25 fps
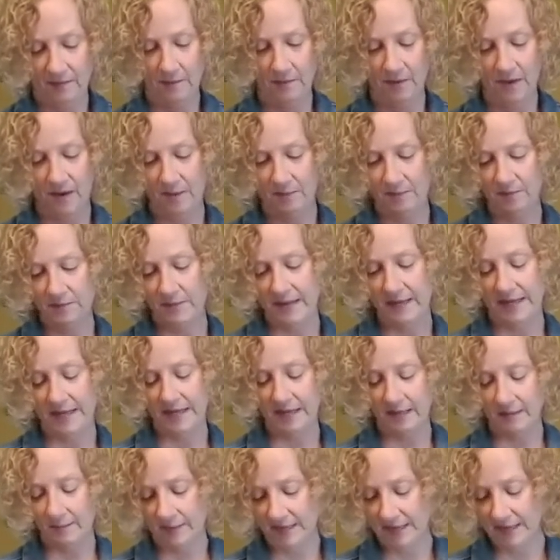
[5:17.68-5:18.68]
popped back
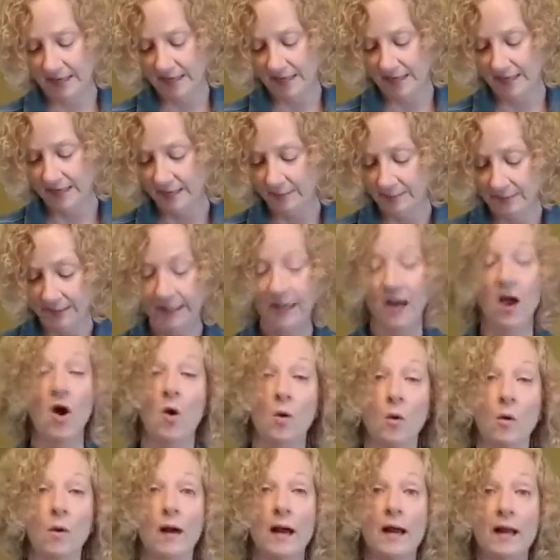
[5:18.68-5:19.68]
into my head. I'm like,
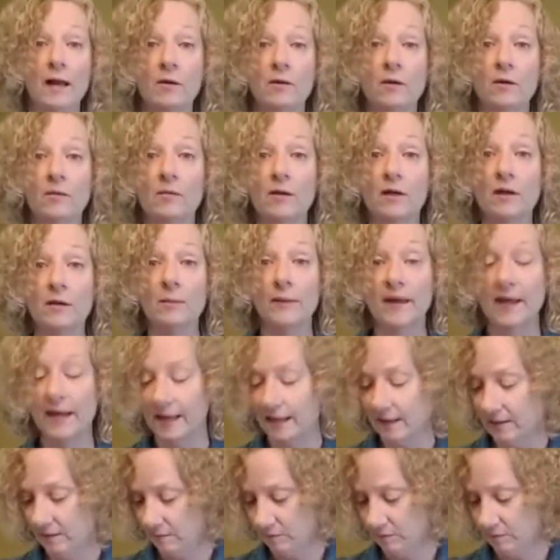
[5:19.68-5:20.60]
oh, I know what I'm gonna make.